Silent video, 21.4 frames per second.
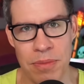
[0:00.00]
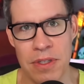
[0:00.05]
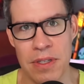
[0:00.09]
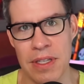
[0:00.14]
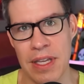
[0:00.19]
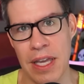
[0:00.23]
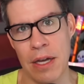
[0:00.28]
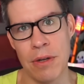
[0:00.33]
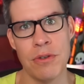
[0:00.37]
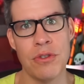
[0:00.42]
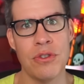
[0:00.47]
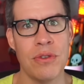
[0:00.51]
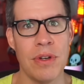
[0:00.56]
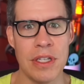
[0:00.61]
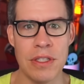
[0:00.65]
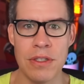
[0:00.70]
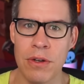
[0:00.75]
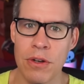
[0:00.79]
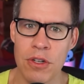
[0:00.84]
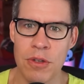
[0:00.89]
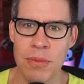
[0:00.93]
to Counter-Strike
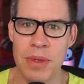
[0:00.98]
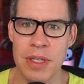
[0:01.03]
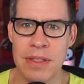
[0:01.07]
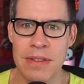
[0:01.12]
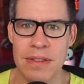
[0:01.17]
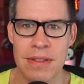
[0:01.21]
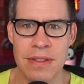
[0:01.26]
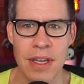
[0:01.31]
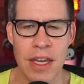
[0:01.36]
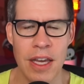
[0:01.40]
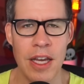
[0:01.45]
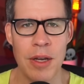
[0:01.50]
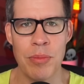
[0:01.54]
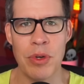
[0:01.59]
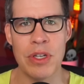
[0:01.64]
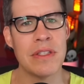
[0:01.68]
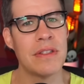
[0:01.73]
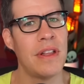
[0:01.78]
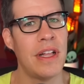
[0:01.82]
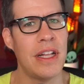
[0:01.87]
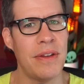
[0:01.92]
tournaments,
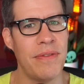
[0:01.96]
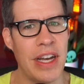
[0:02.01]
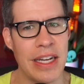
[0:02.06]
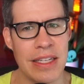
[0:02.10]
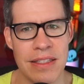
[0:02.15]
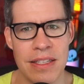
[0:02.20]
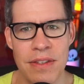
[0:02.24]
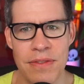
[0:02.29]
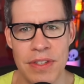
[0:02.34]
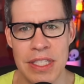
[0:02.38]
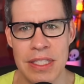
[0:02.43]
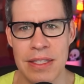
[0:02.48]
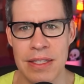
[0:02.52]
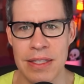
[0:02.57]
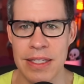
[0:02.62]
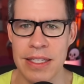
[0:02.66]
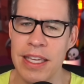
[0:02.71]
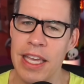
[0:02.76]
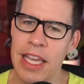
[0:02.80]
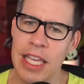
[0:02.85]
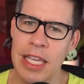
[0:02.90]
brings a lot of activity to the
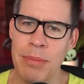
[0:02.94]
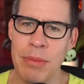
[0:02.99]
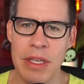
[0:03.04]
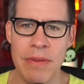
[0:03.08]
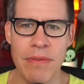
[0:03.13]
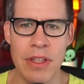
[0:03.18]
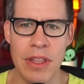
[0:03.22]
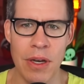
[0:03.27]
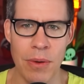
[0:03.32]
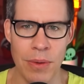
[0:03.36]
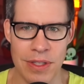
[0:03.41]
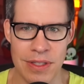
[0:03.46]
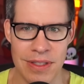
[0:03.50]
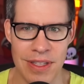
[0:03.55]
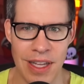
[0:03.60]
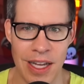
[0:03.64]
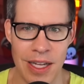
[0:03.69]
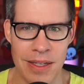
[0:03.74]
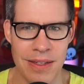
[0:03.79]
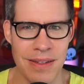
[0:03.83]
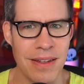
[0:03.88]
game, even though it's
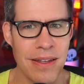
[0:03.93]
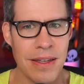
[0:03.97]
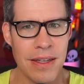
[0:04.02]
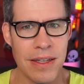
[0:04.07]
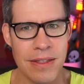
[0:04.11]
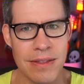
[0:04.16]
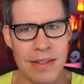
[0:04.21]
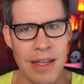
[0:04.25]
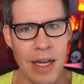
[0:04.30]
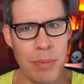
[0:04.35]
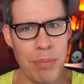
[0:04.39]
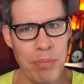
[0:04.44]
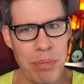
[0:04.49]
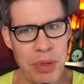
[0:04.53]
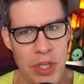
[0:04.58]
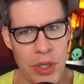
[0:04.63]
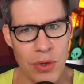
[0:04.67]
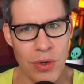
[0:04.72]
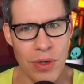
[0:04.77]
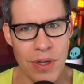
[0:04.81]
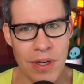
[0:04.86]
not
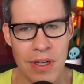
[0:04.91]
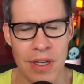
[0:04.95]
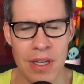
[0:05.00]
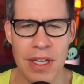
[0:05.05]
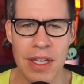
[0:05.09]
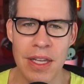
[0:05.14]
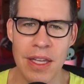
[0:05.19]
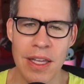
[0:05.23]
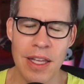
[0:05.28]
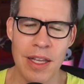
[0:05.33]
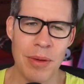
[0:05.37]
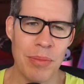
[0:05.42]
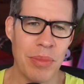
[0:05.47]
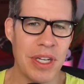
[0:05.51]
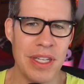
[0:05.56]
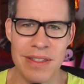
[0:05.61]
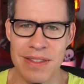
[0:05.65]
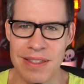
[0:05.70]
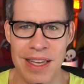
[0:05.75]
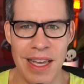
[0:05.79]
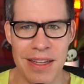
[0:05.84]
pure. But
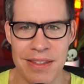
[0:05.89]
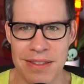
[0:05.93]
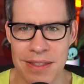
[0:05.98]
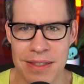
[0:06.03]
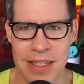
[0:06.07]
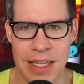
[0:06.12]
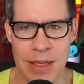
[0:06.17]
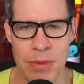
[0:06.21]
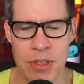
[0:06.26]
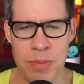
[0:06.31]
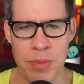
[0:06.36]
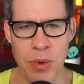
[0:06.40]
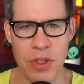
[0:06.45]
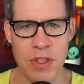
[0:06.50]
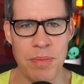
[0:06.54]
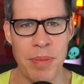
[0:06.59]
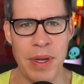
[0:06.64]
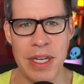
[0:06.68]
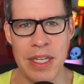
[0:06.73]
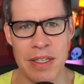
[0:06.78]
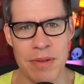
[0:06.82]
it's the same as sports
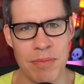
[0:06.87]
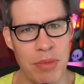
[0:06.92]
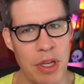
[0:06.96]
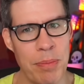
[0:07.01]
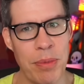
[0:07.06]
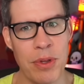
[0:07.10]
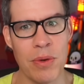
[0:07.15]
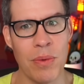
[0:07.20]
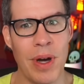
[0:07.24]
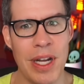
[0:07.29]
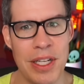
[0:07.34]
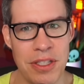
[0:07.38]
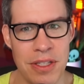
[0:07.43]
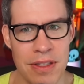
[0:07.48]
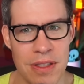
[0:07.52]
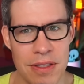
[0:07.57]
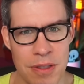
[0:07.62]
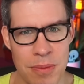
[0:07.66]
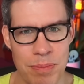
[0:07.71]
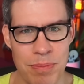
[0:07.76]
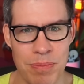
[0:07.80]
betting. People are watching
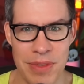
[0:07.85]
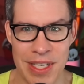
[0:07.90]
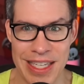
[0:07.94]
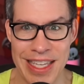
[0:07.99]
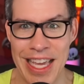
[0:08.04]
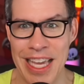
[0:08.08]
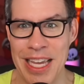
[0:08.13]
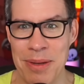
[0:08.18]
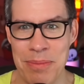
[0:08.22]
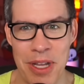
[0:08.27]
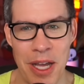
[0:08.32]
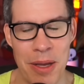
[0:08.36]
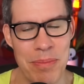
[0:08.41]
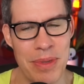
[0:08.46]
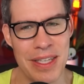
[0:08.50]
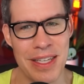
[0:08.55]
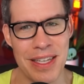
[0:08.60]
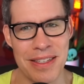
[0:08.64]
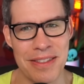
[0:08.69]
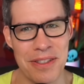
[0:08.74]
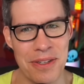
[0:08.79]
the game not
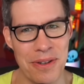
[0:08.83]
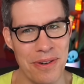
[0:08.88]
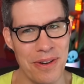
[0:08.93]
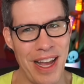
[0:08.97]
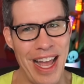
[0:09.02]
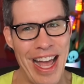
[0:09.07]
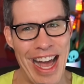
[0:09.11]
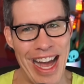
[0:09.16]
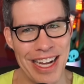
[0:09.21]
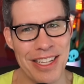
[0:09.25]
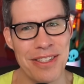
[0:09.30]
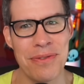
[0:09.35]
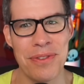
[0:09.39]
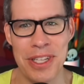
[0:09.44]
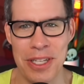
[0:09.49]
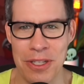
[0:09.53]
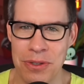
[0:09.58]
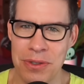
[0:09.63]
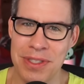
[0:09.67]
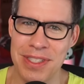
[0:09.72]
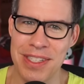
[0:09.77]
because they're actively
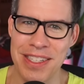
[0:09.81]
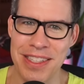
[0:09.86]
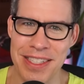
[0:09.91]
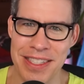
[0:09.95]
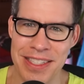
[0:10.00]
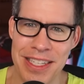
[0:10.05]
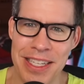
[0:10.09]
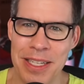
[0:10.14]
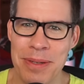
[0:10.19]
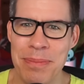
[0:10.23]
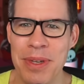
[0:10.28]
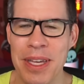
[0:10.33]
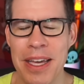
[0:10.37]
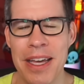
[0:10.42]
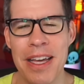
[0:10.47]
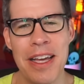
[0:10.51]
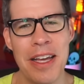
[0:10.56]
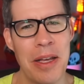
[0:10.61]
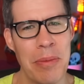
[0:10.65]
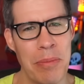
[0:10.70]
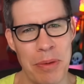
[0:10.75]
interested in the team,
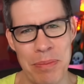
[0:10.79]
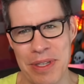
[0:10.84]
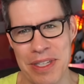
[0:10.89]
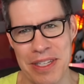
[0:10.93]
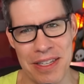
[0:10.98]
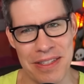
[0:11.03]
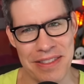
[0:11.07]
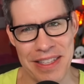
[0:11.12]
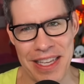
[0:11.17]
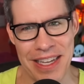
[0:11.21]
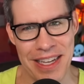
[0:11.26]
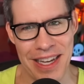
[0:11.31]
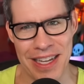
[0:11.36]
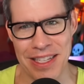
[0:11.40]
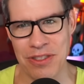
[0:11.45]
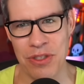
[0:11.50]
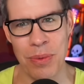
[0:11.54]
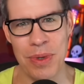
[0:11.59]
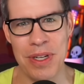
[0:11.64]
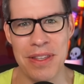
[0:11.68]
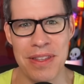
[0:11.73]
but because they
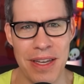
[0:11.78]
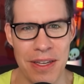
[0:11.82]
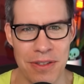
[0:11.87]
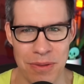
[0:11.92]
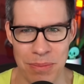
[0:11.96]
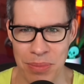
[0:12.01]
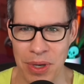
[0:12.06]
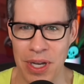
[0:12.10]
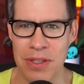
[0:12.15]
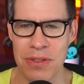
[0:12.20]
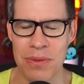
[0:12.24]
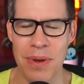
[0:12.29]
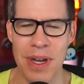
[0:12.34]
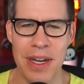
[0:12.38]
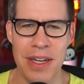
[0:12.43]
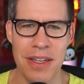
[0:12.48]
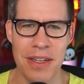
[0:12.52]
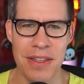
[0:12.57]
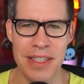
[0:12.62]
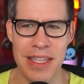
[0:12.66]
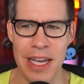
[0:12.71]
got $20,000
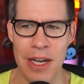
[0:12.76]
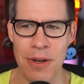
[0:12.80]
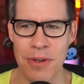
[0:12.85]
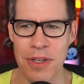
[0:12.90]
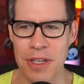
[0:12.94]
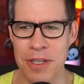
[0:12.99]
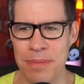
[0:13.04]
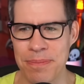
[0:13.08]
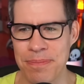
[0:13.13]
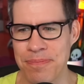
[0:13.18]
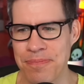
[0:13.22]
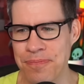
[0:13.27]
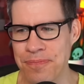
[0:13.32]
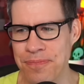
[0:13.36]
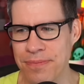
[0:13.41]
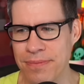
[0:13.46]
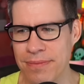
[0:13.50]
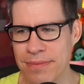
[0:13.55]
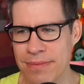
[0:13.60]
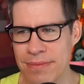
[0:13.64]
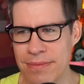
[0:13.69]
riding on the outcome.
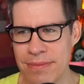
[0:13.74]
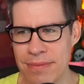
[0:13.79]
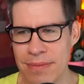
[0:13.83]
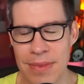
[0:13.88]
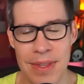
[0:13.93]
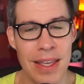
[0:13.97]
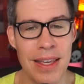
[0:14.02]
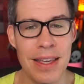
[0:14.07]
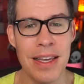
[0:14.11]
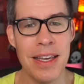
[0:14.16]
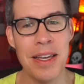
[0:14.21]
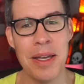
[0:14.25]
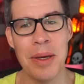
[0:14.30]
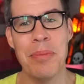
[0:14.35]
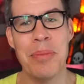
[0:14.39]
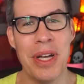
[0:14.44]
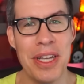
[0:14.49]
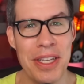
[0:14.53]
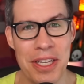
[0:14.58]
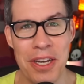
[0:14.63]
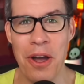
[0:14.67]

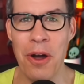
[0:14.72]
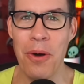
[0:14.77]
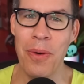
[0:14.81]
But you know